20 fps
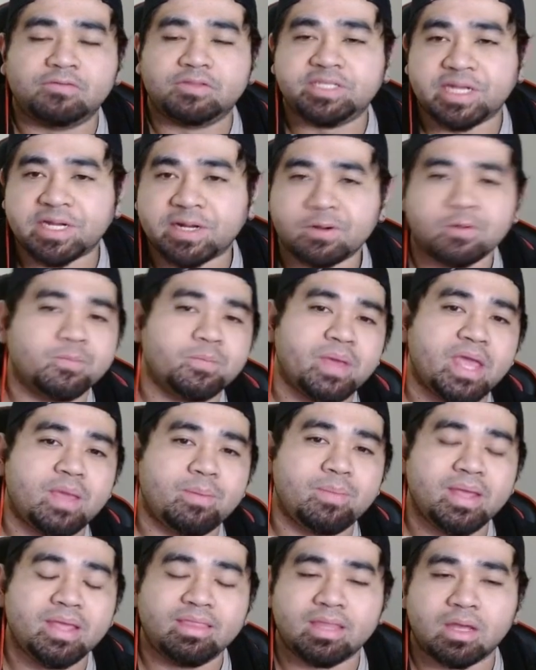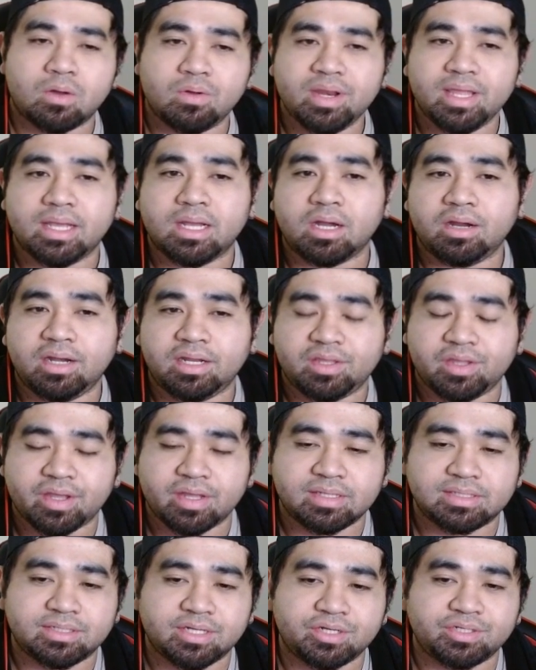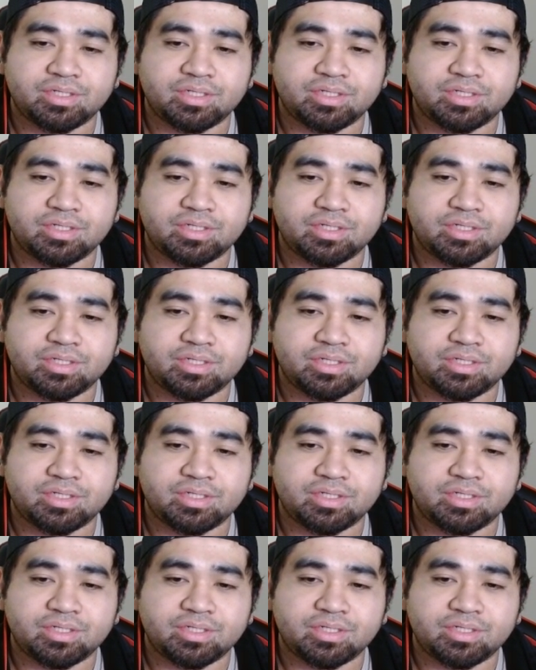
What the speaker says: Terror Baby, the only card that you can search